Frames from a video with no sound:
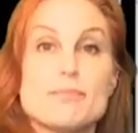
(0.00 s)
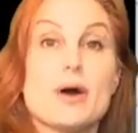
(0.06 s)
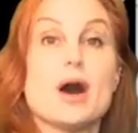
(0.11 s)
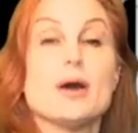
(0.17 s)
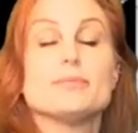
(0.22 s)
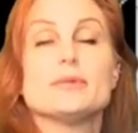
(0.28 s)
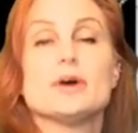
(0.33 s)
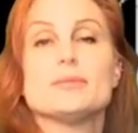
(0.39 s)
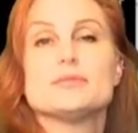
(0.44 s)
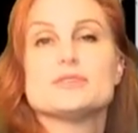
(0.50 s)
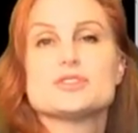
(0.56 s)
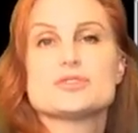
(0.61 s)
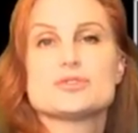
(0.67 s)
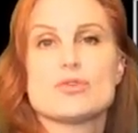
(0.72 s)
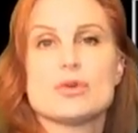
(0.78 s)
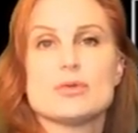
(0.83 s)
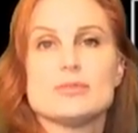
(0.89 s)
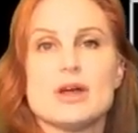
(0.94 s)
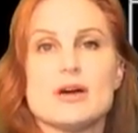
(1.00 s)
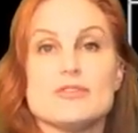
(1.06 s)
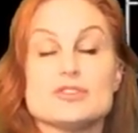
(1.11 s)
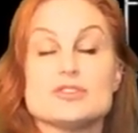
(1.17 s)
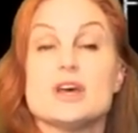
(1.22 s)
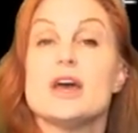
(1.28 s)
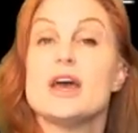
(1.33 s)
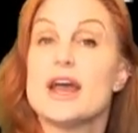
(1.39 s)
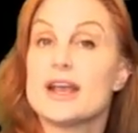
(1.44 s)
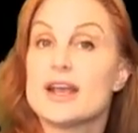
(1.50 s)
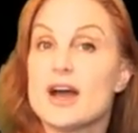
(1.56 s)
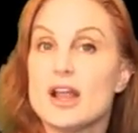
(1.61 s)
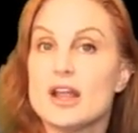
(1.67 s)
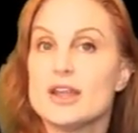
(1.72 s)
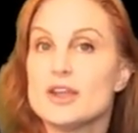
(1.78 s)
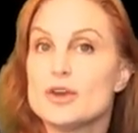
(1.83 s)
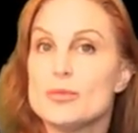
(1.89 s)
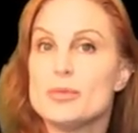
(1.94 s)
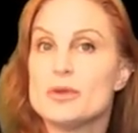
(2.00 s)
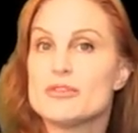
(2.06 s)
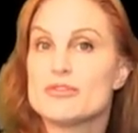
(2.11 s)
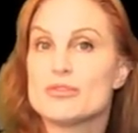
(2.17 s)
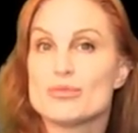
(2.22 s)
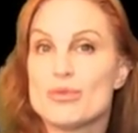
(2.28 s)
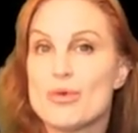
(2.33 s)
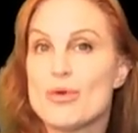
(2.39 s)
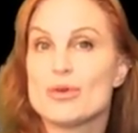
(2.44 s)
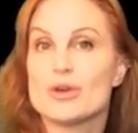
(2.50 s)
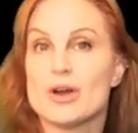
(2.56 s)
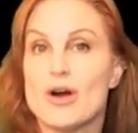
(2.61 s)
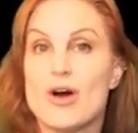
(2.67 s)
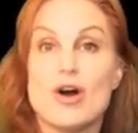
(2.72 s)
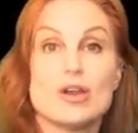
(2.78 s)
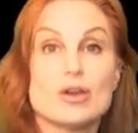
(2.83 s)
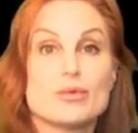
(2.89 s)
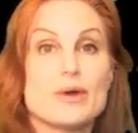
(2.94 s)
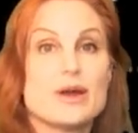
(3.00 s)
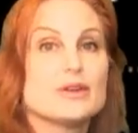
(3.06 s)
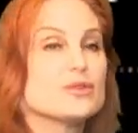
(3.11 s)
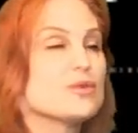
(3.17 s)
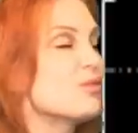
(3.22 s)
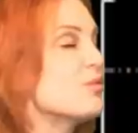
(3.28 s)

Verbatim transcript: popped up to storm levels and got a little bit of aurora all around